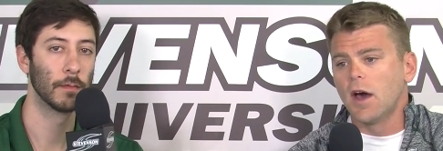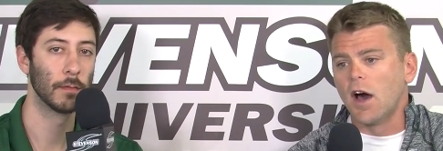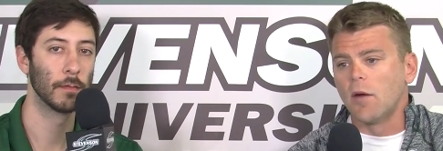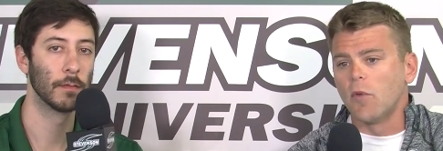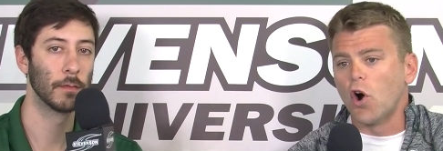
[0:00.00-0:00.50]

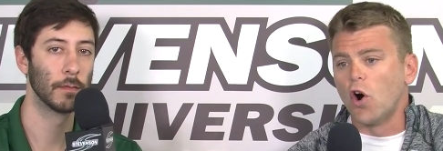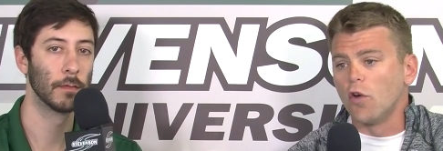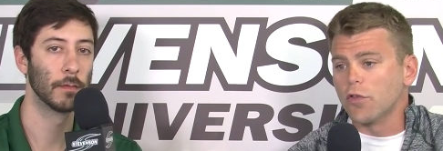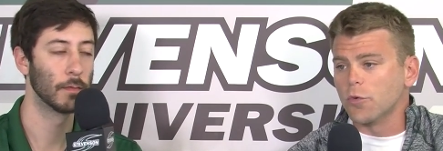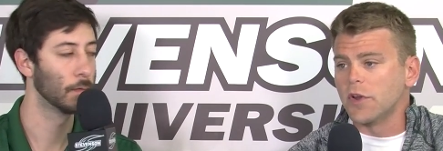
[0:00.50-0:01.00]
Speaker 1: Um,
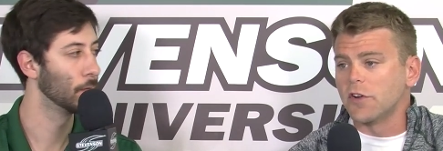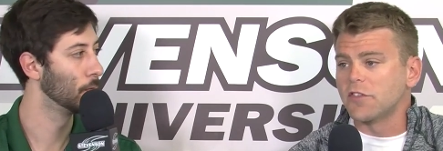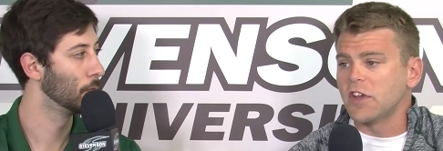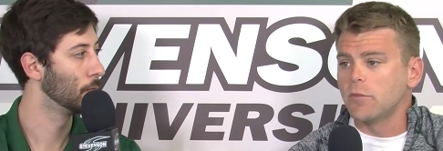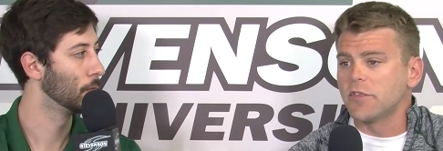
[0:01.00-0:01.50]
all three are
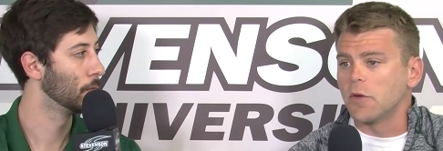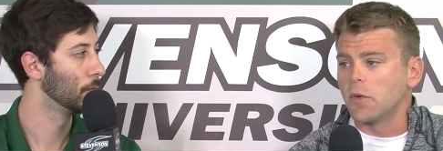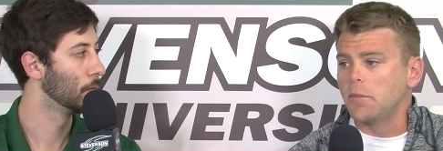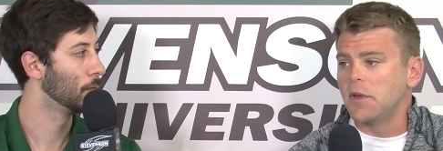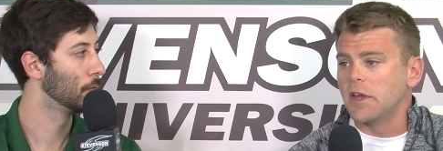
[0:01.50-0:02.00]
teams that
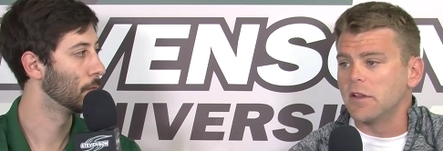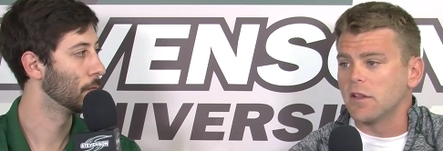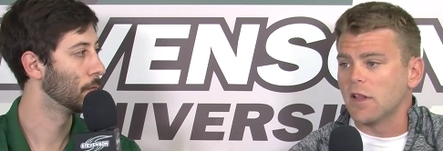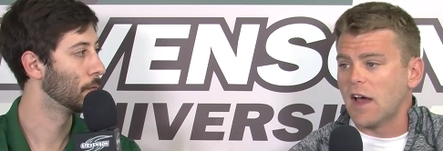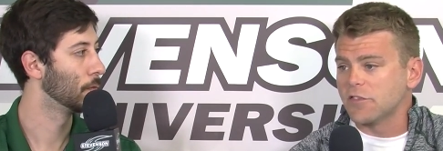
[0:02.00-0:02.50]
we beat
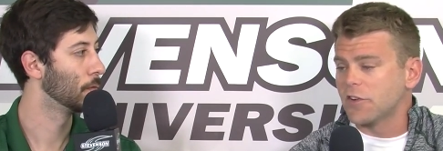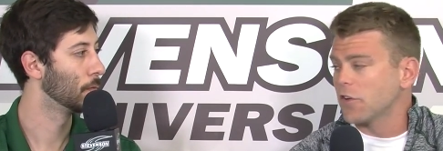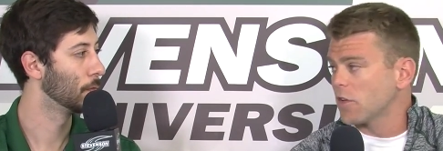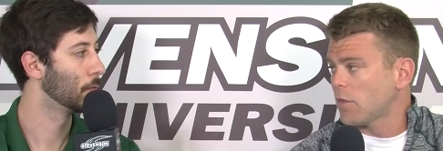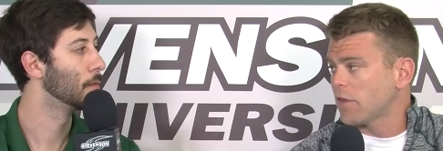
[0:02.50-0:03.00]
last
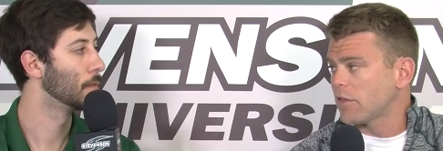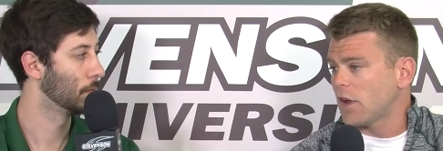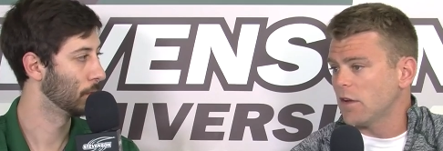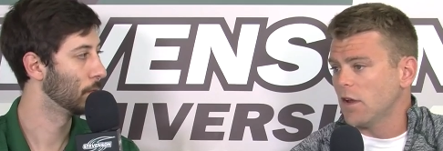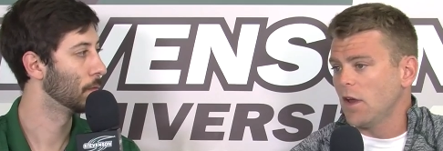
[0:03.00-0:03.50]
year on the men's
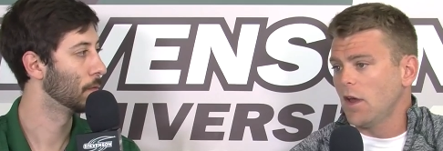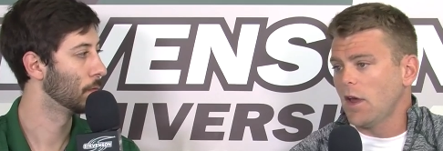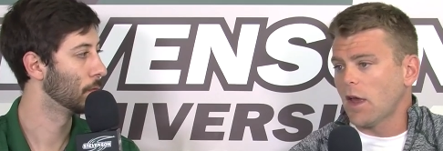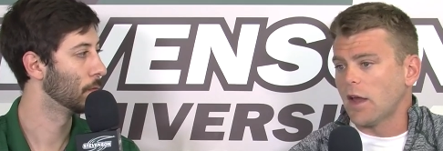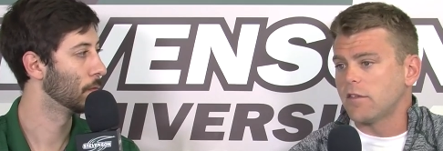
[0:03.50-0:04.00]
side,
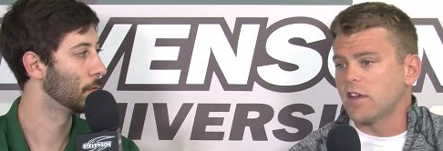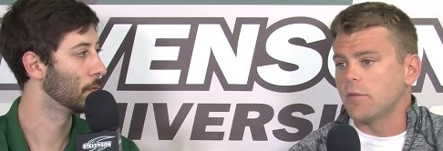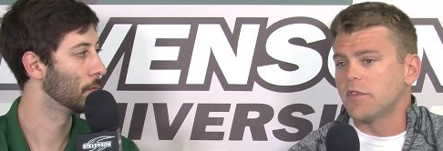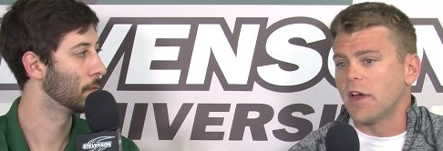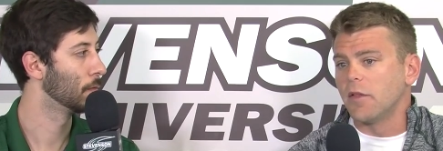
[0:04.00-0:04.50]
and
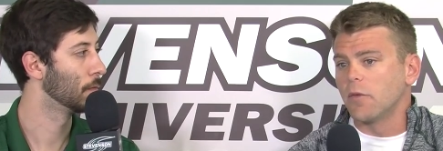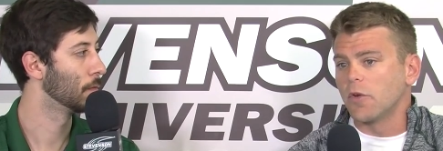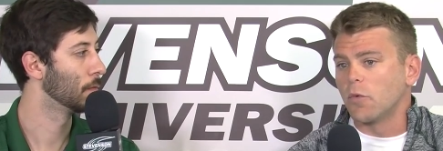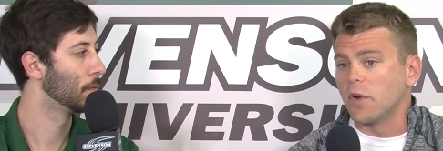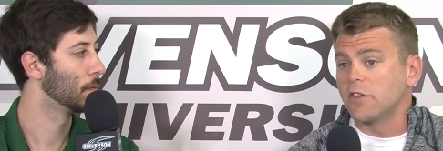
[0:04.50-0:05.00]
teams that
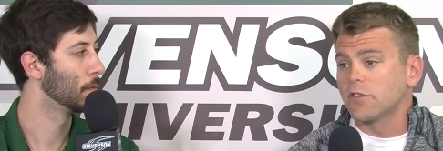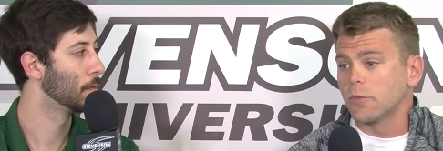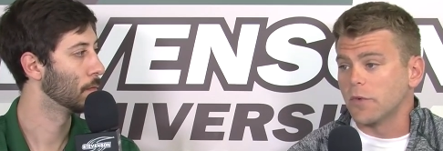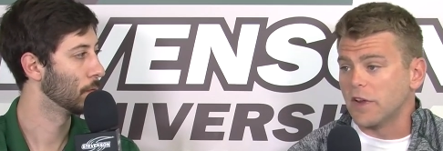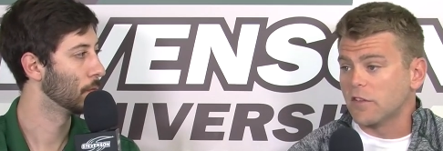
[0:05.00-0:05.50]
you know we
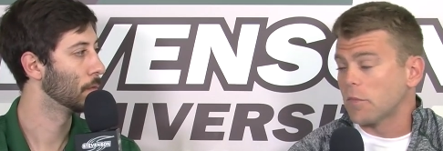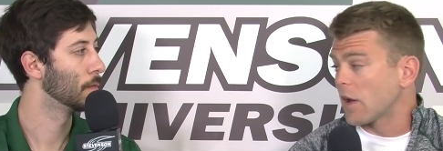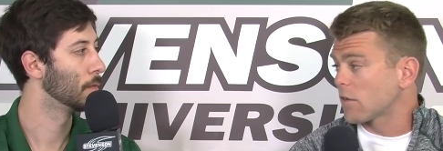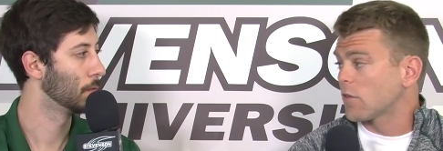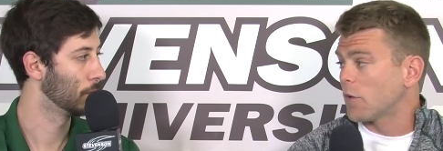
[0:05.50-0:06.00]
we
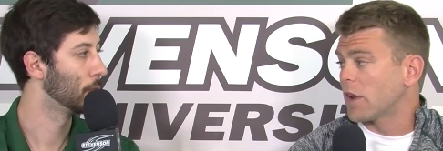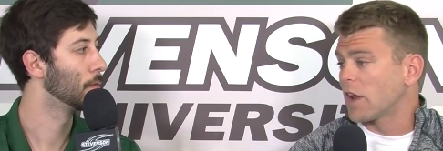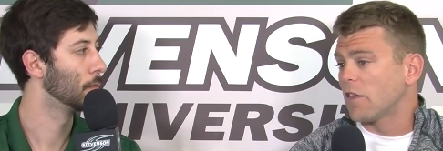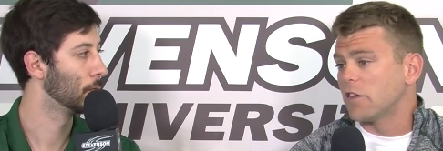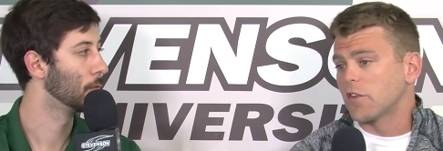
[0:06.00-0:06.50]
expect to win
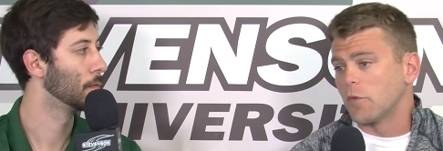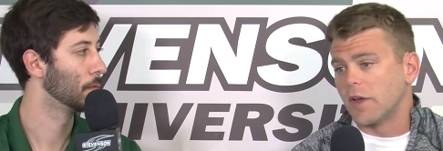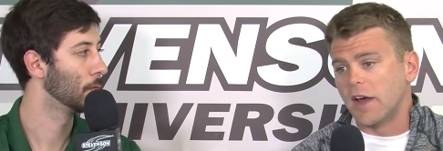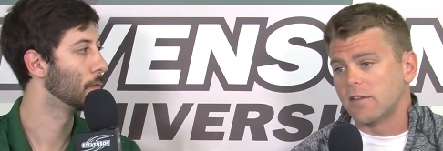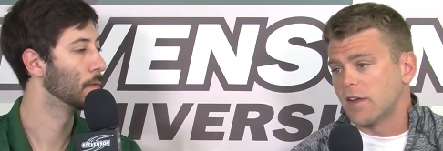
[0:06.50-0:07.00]
again this year. But
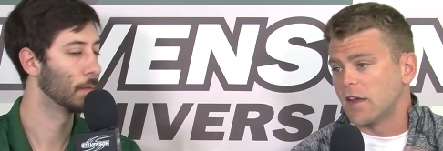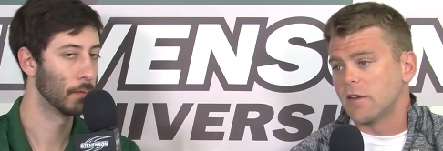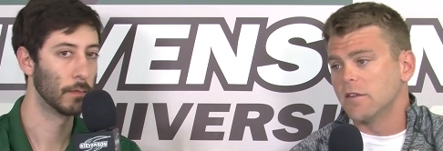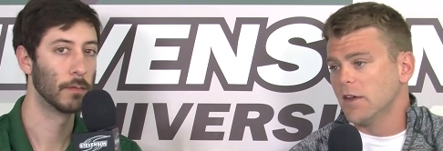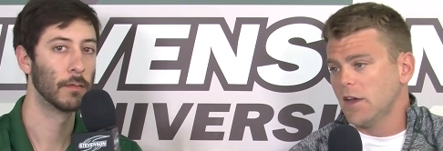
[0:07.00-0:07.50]
we got to take
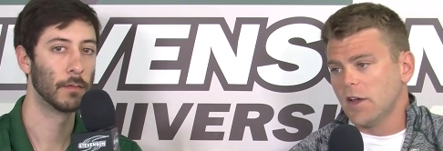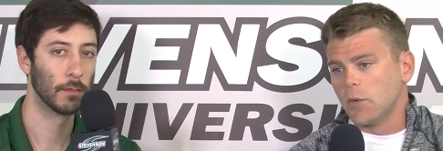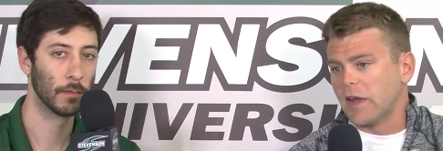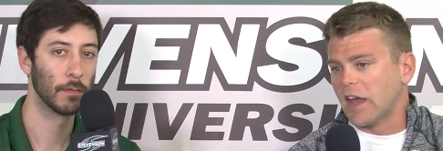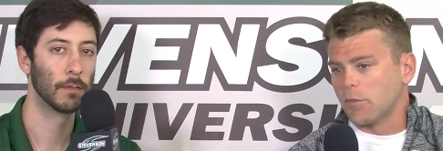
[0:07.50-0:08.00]
it.
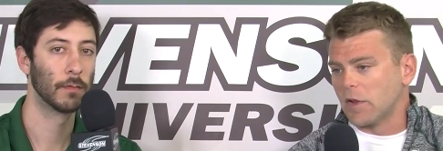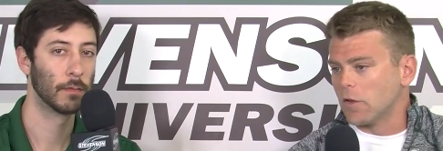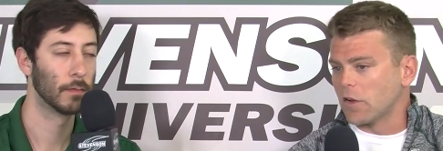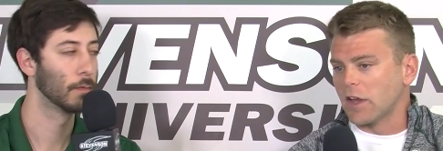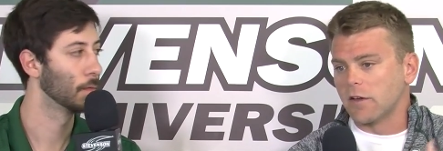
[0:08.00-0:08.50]
We can't be
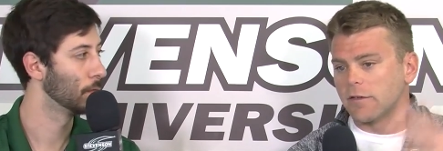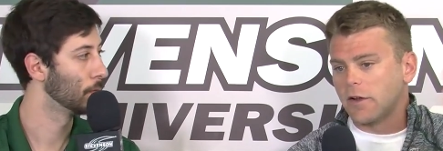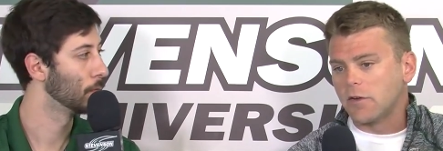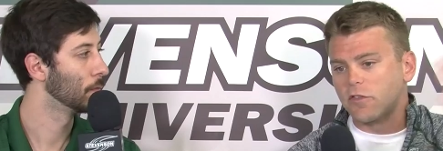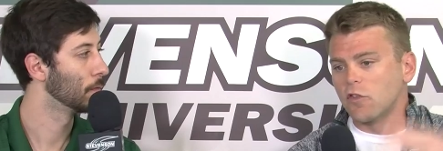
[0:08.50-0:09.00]
looking.
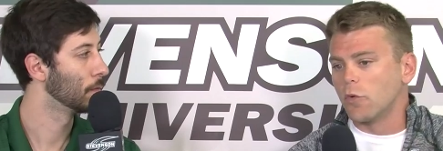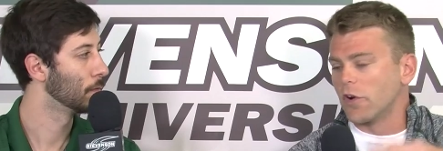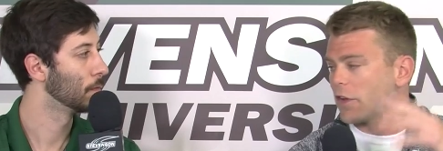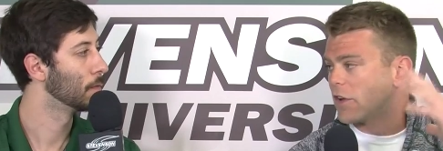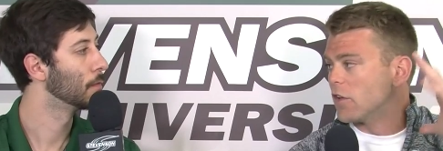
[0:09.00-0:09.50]
You know, it's too
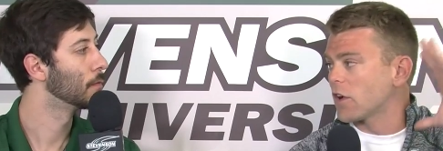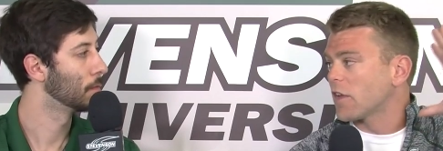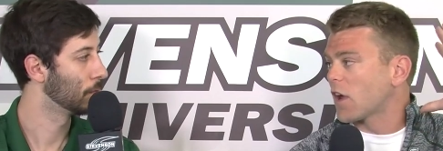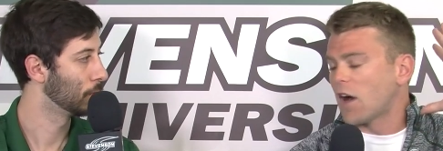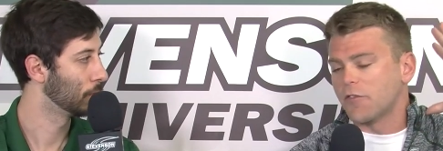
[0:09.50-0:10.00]
early to look at
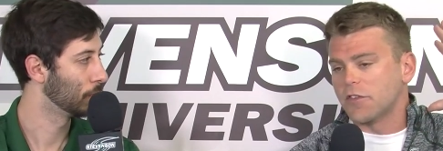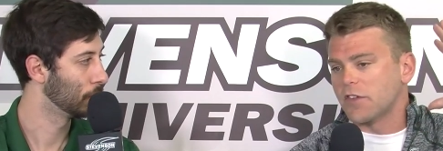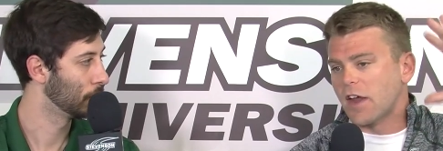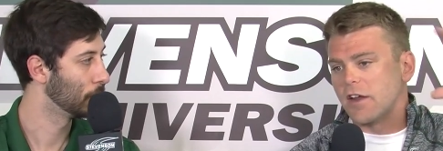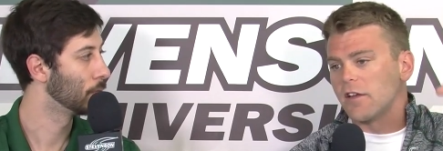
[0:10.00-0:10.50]
the conference
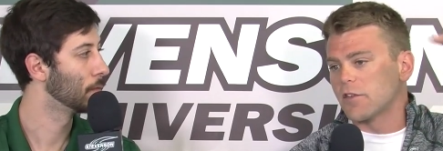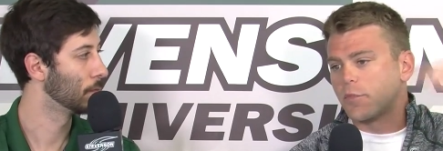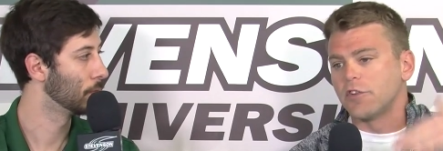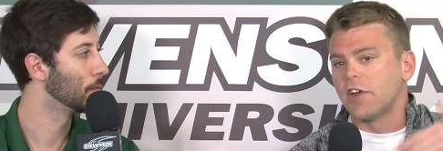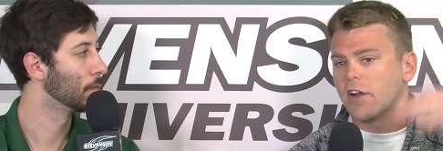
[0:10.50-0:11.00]
standings and
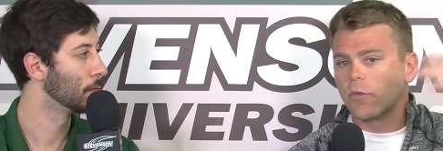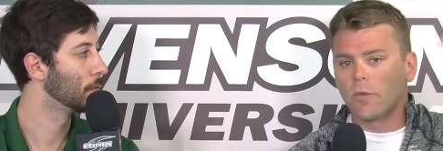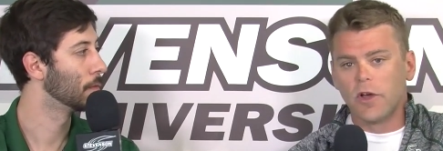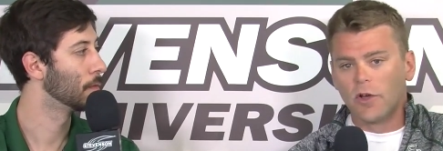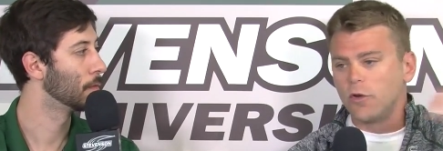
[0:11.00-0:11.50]
project
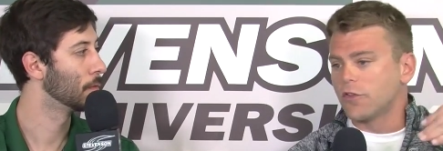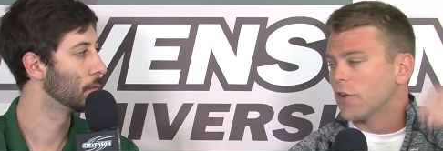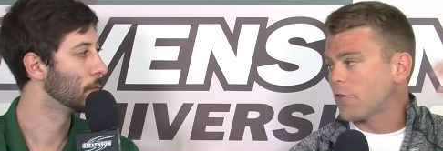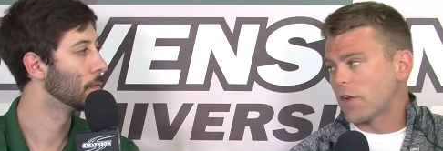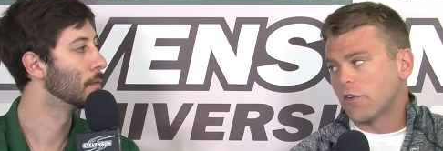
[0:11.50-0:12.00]
who's
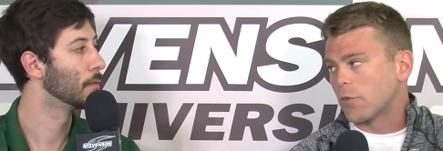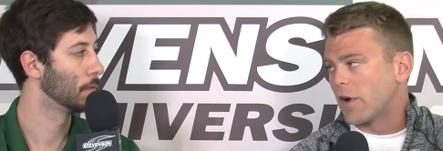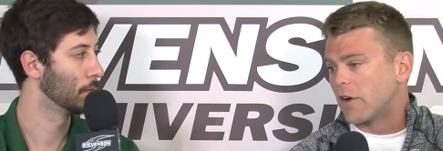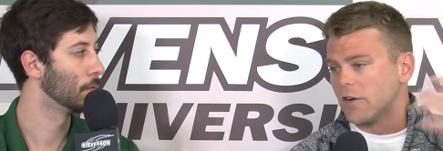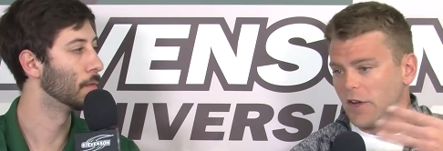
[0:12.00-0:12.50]
going to finish where.